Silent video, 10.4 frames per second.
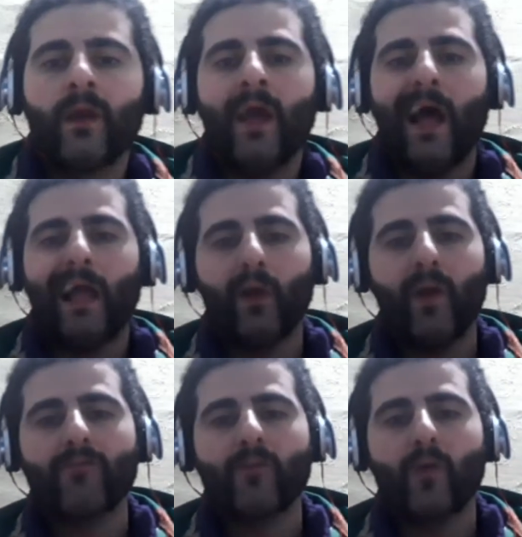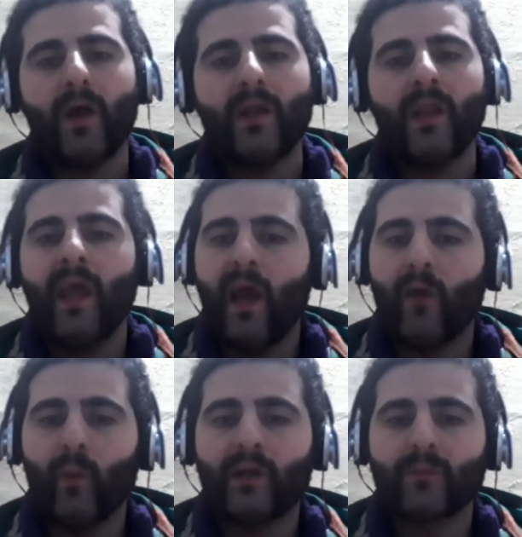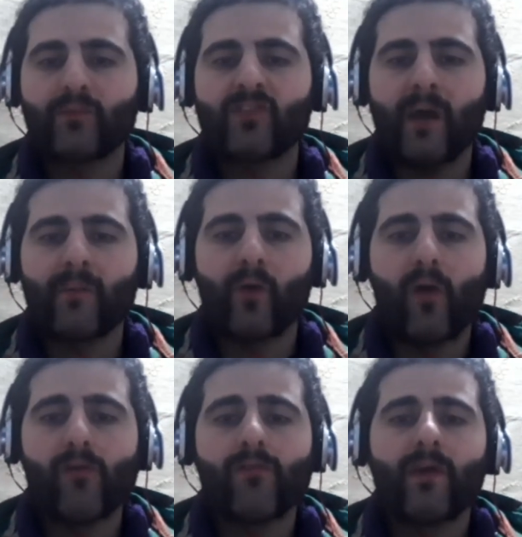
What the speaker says: Hello everyone and welcome to CyberOv.